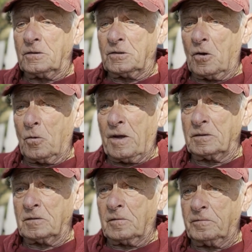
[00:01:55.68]
So
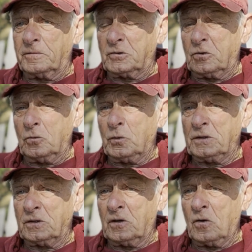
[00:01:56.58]
as of 2
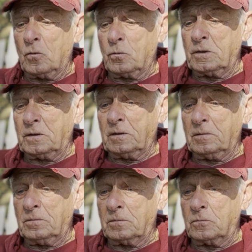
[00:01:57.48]
weeks ago,
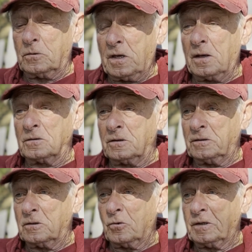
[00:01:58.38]
we
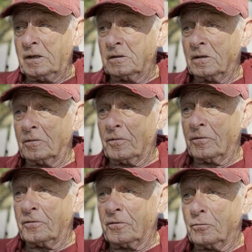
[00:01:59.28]
actually located our
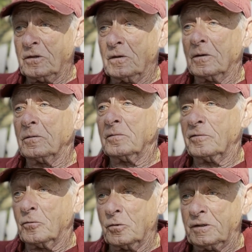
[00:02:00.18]

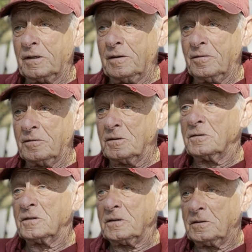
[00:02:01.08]
348th
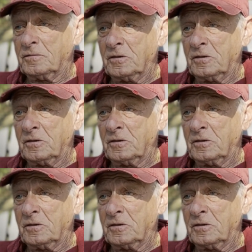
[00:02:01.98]
deceased